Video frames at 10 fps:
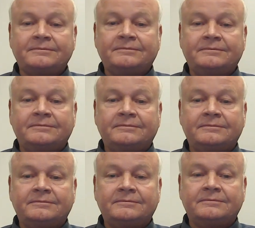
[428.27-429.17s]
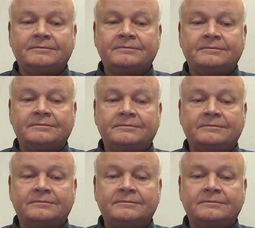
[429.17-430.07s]

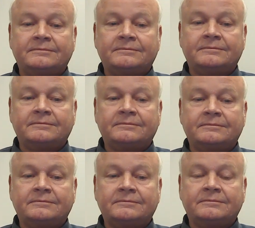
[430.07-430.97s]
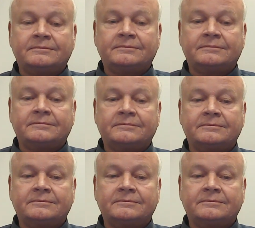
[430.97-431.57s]
[no speech]